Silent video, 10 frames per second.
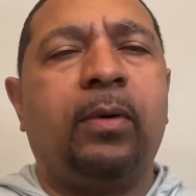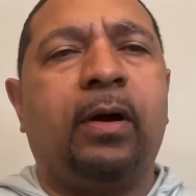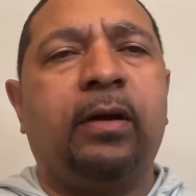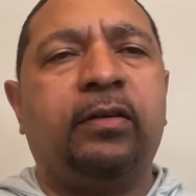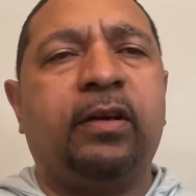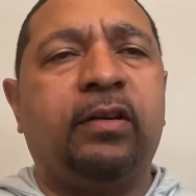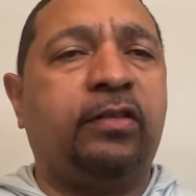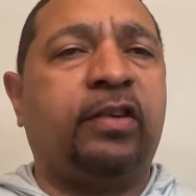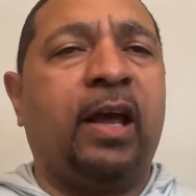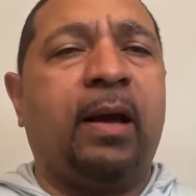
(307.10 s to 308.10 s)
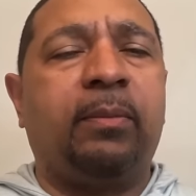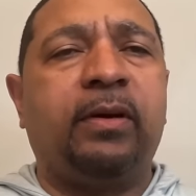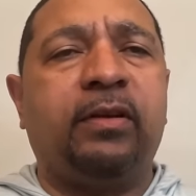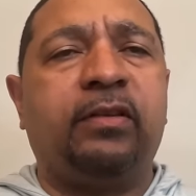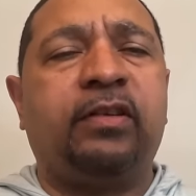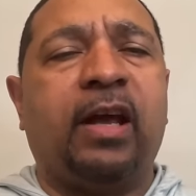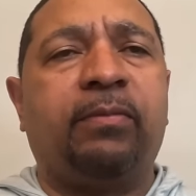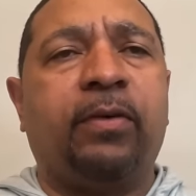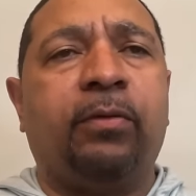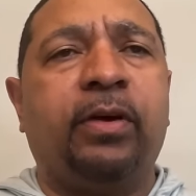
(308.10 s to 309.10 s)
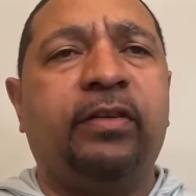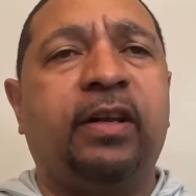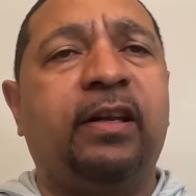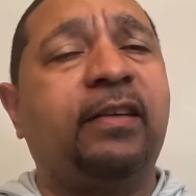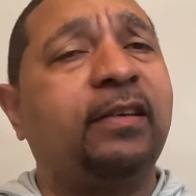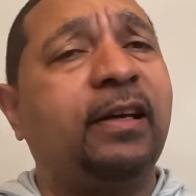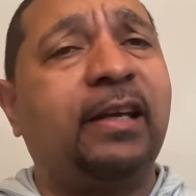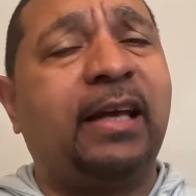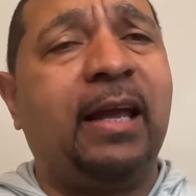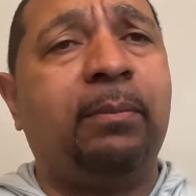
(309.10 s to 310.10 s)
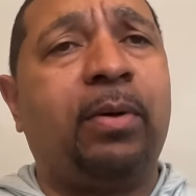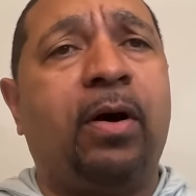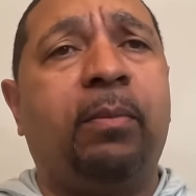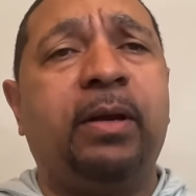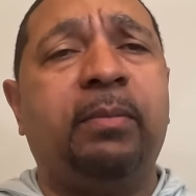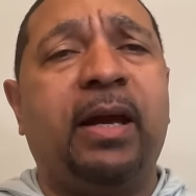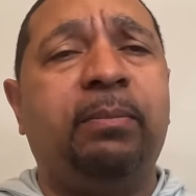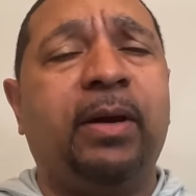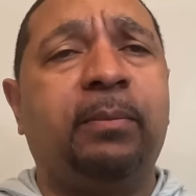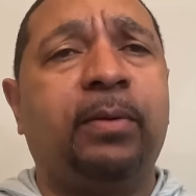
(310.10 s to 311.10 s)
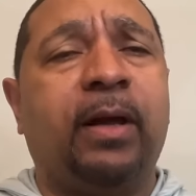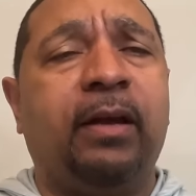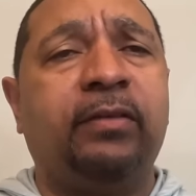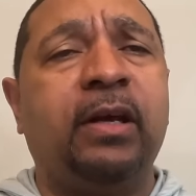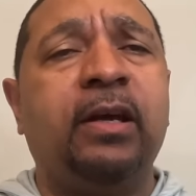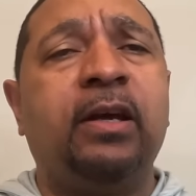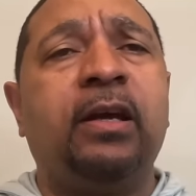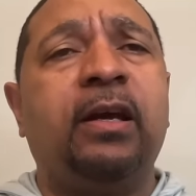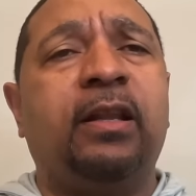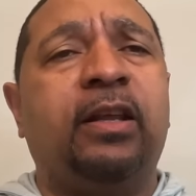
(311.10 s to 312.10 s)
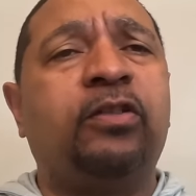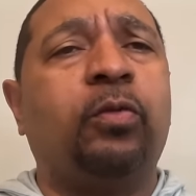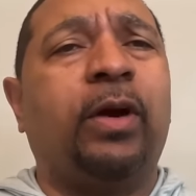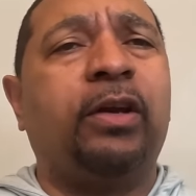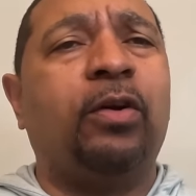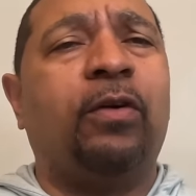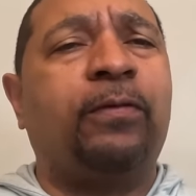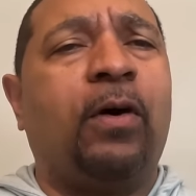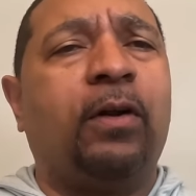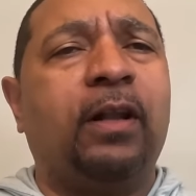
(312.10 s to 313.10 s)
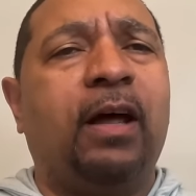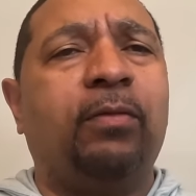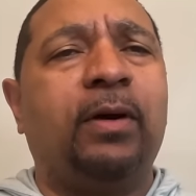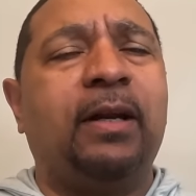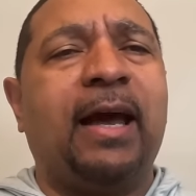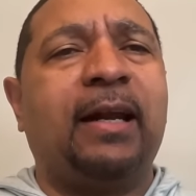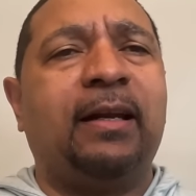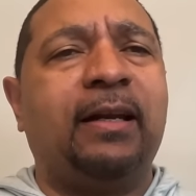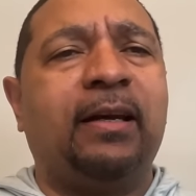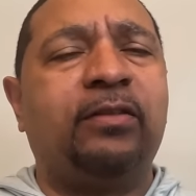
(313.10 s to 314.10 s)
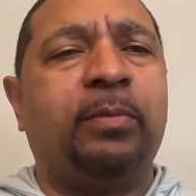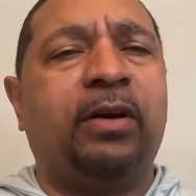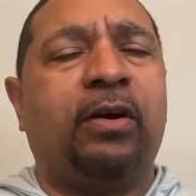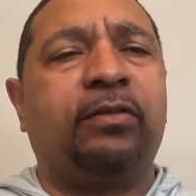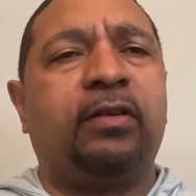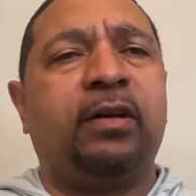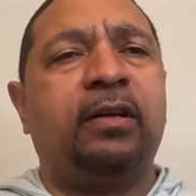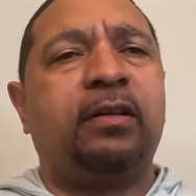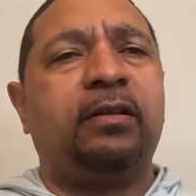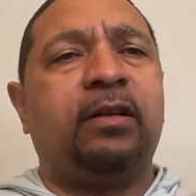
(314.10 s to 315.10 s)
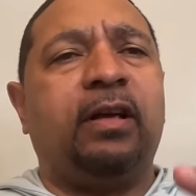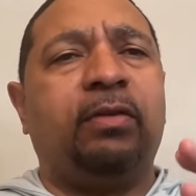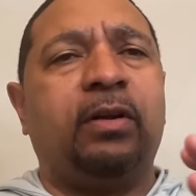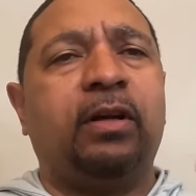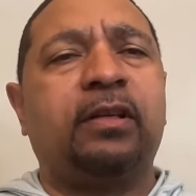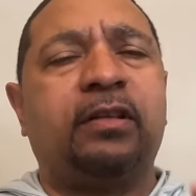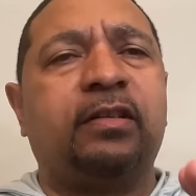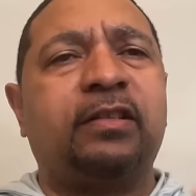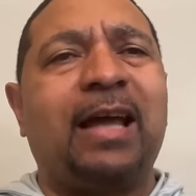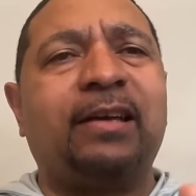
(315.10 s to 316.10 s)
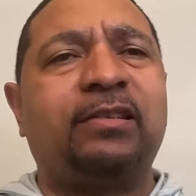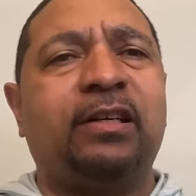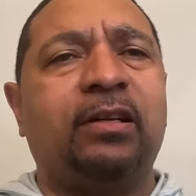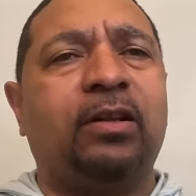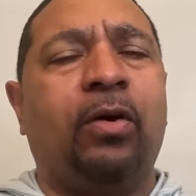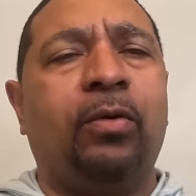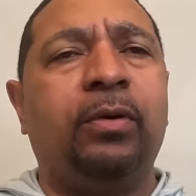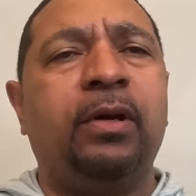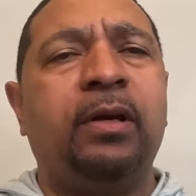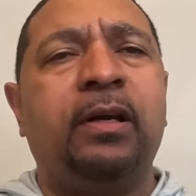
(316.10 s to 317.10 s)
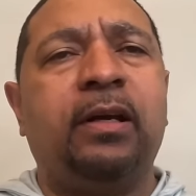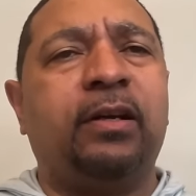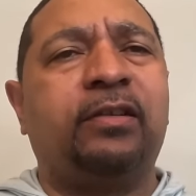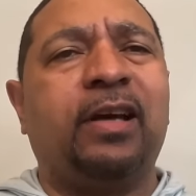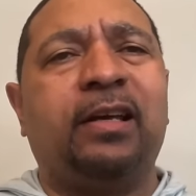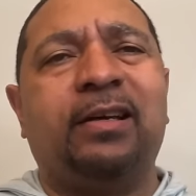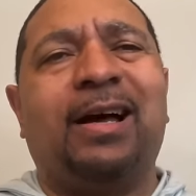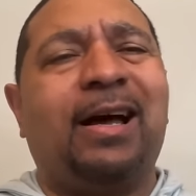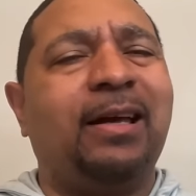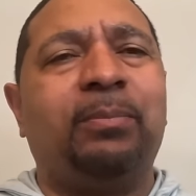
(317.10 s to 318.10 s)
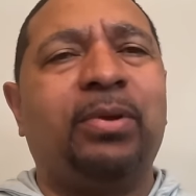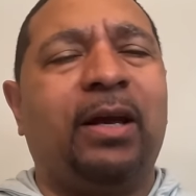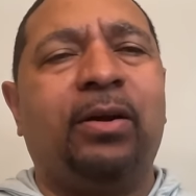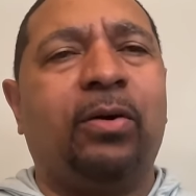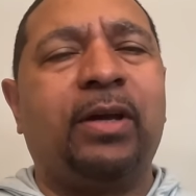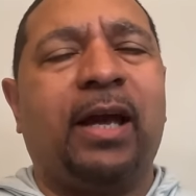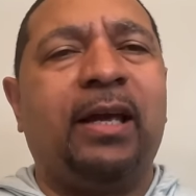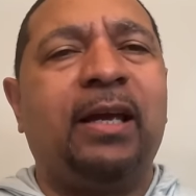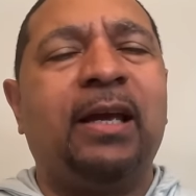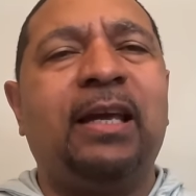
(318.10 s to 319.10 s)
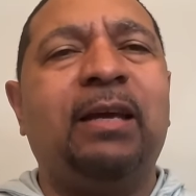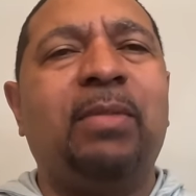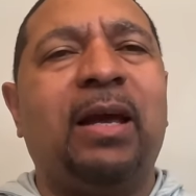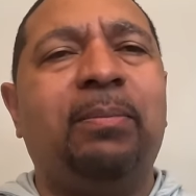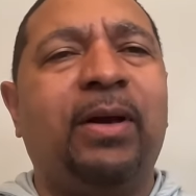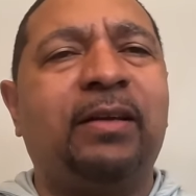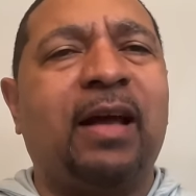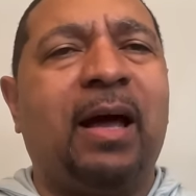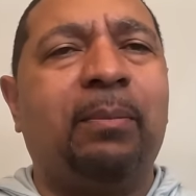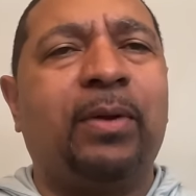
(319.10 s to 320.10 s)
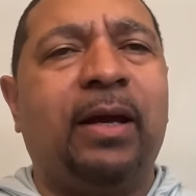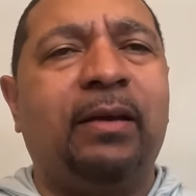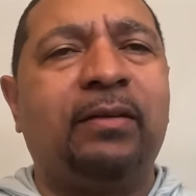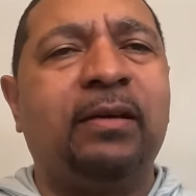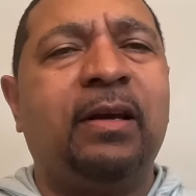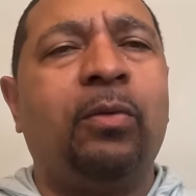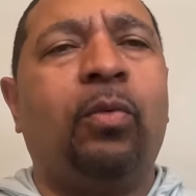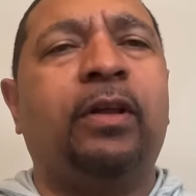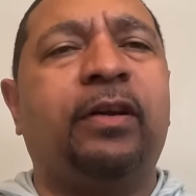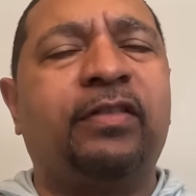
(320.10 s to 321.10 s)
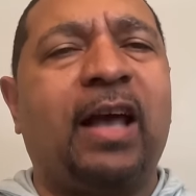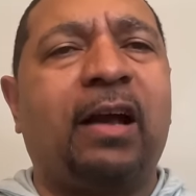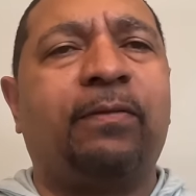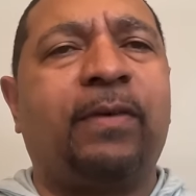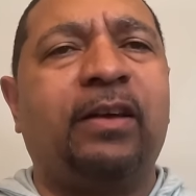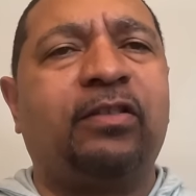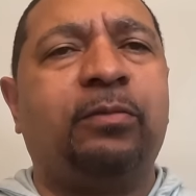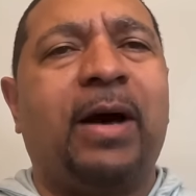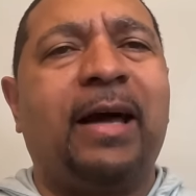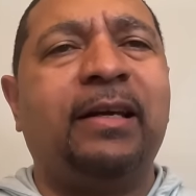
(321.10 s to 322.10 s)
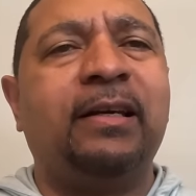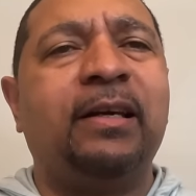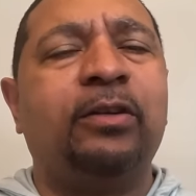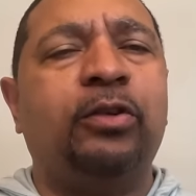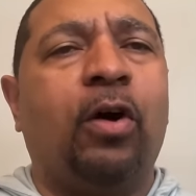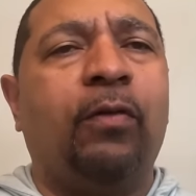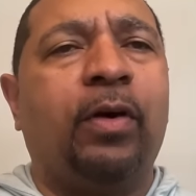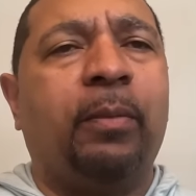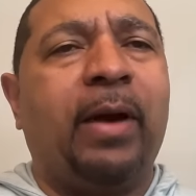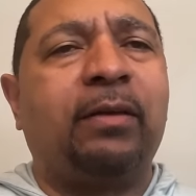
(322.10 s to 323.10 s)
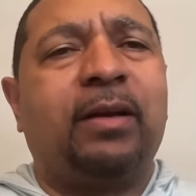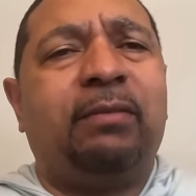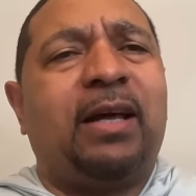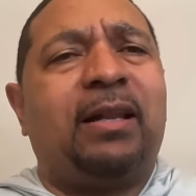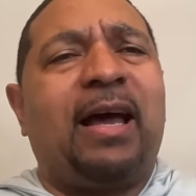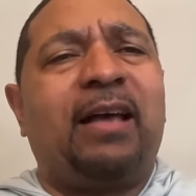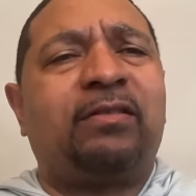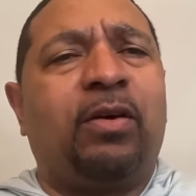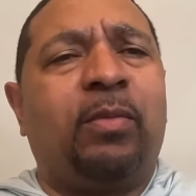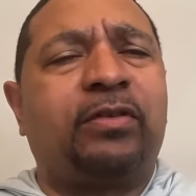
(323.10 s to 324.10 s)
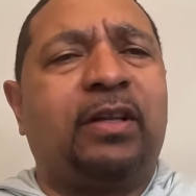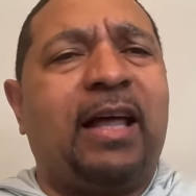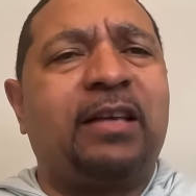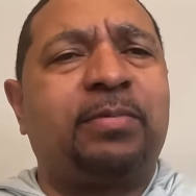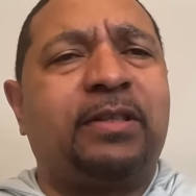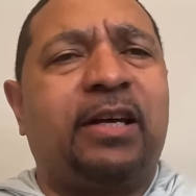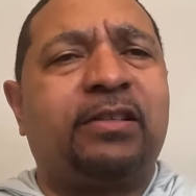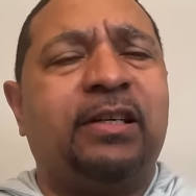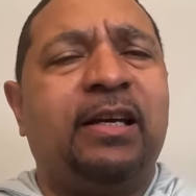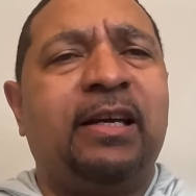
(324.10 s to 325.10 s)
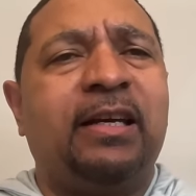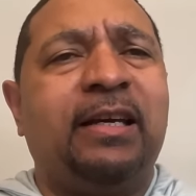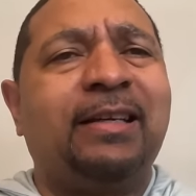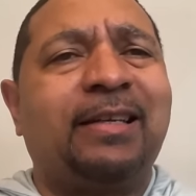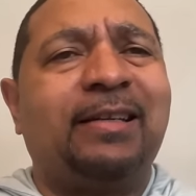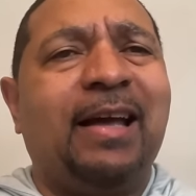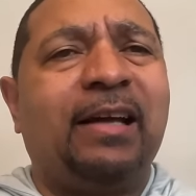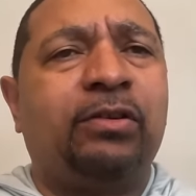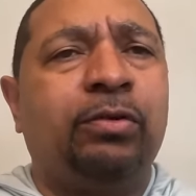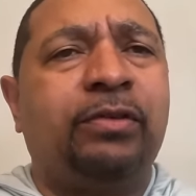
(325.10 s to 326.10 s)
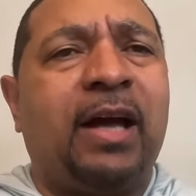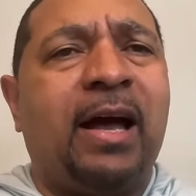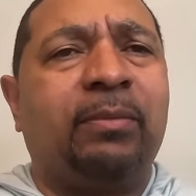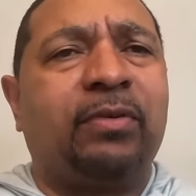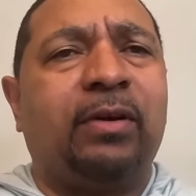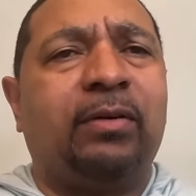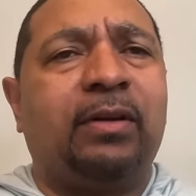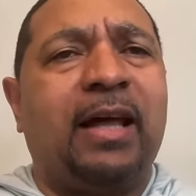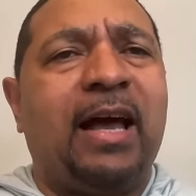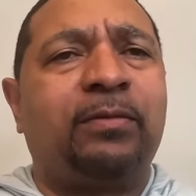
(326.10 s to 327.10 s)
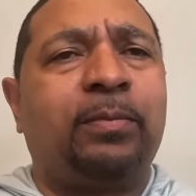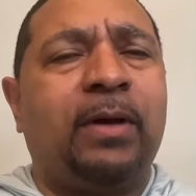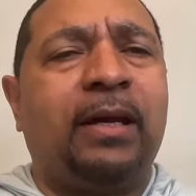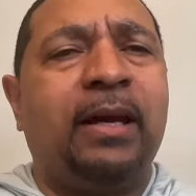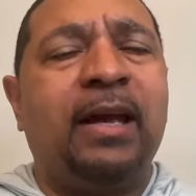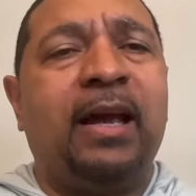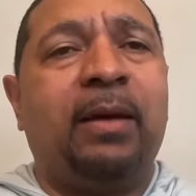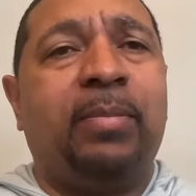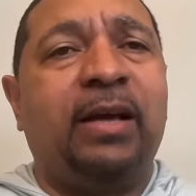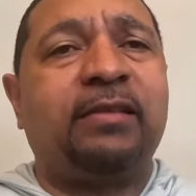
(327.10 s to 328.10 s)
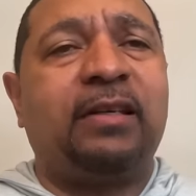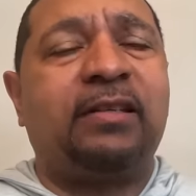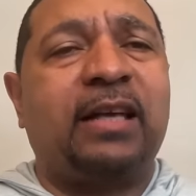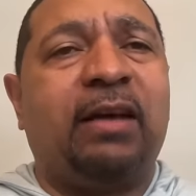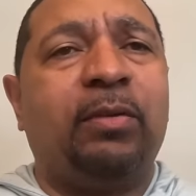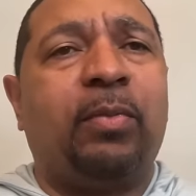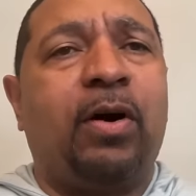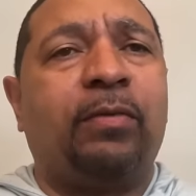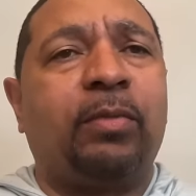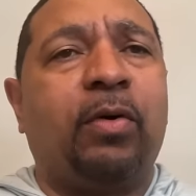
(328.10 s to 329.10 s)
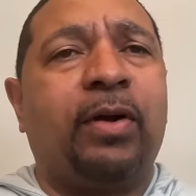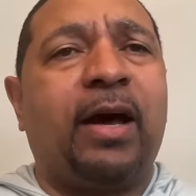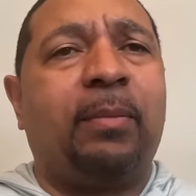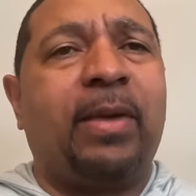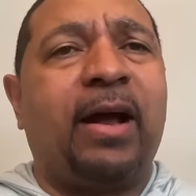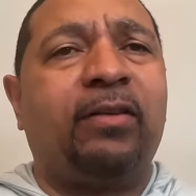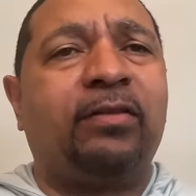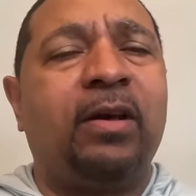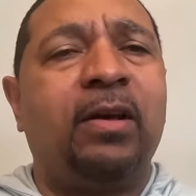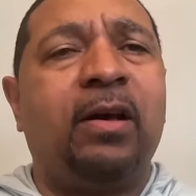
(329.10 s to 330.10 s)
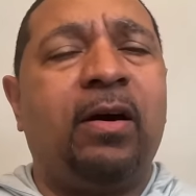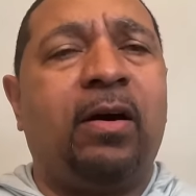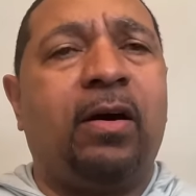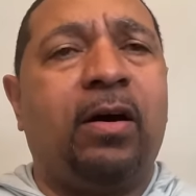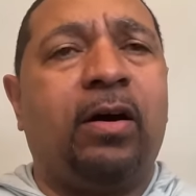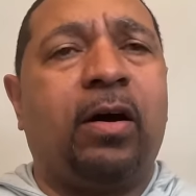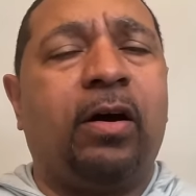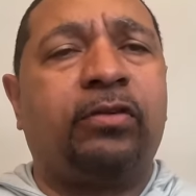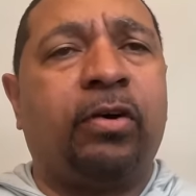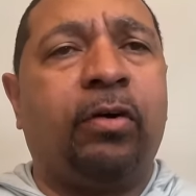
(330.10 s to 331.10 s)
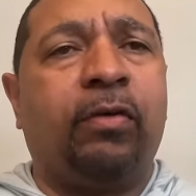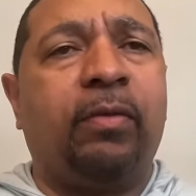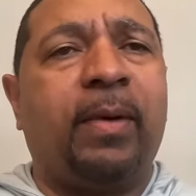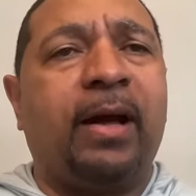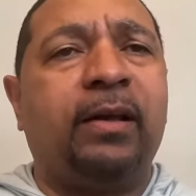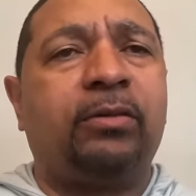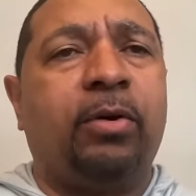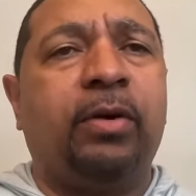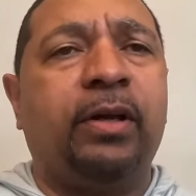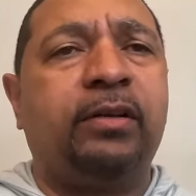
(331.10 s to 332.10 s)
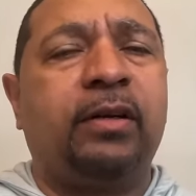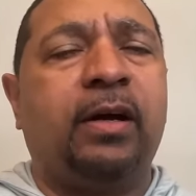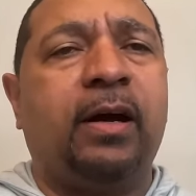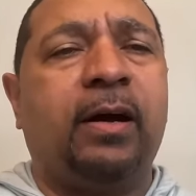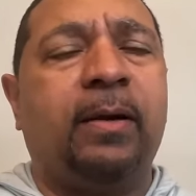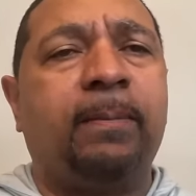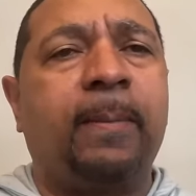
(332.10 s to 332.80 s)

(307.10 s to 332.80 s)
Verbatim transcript: Well, he's he's a champ, and he's a champ for a reason. He doesn't get the game ball, but he made big plays, and this is where you don't fall in love with analytics because if you looked at the stat sheet alone, it'll tell you, ah, he played okay he made big time plays, willing to sacrifice his body, dove on the bat. Even that last, almost the last possession, he hit the deck two times on, on the last play and basically saved the ball from going out of bounds uh, uh, turnover by throwing it to uh,